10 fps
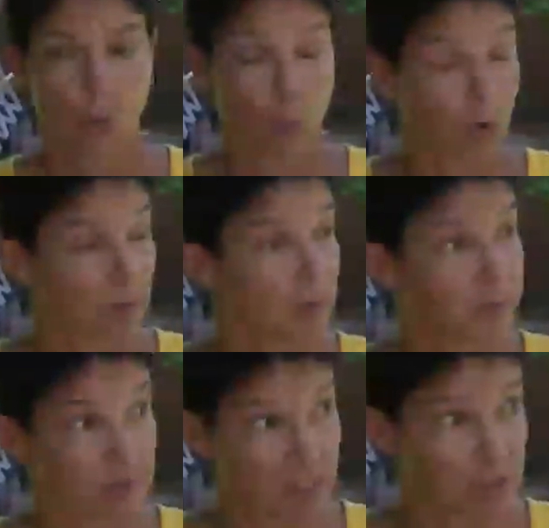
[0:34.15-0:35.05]
warm
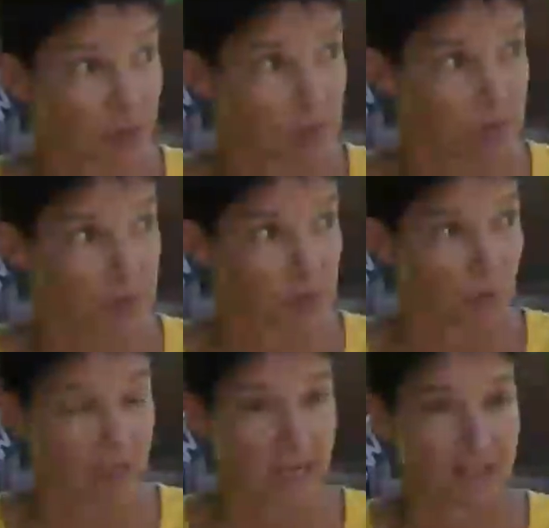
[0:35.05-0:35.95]
up your tissues
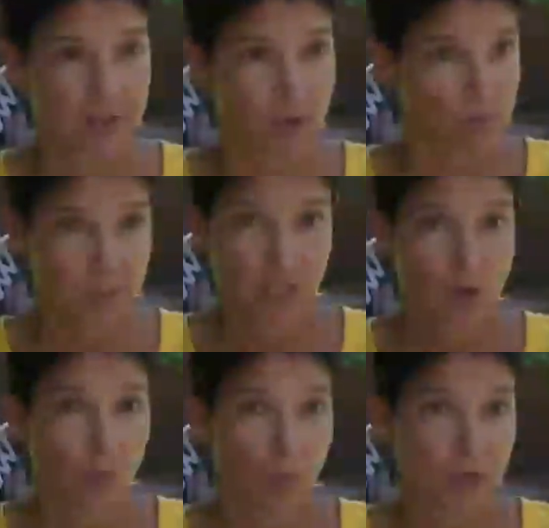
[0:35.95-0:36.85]
so that you don't
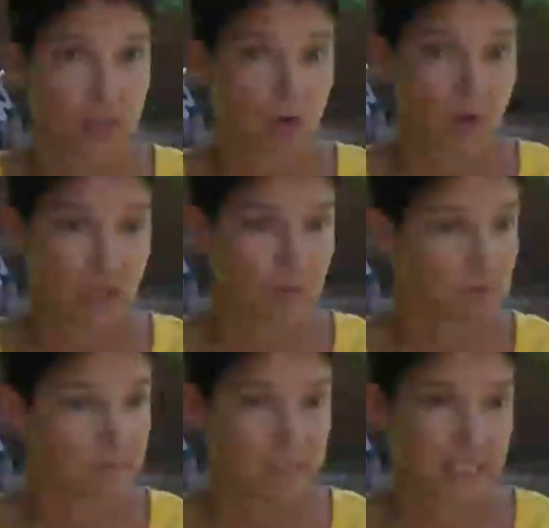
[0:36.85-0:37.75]
want to go out
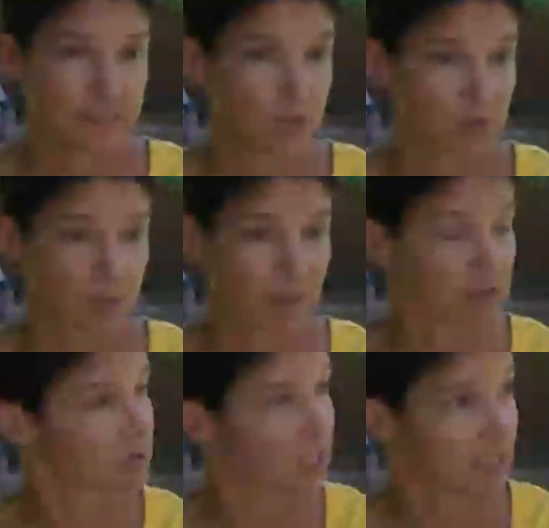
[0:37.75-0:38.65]
and do some
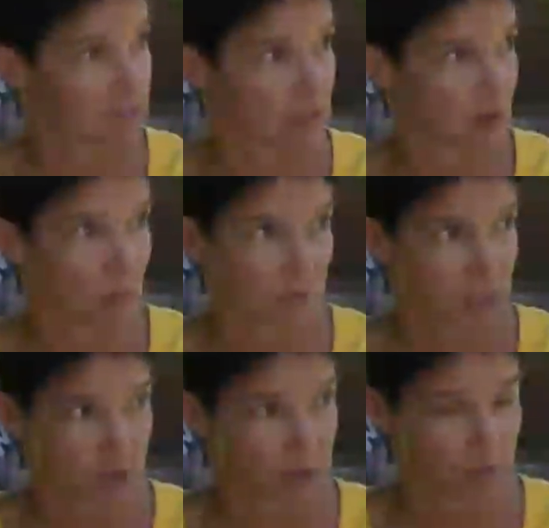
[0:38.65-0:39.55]
exercise on cold
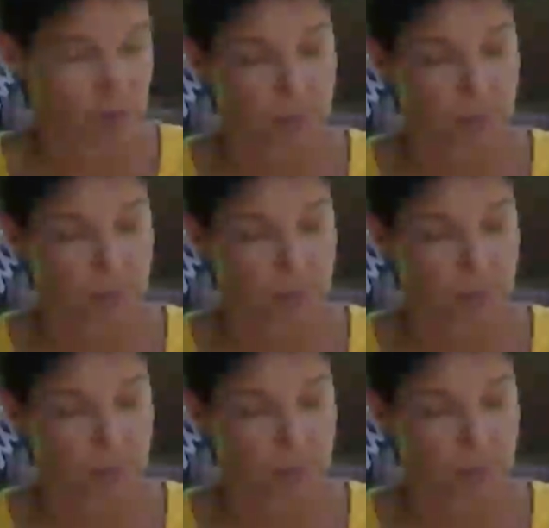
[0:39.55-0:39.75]
tissues.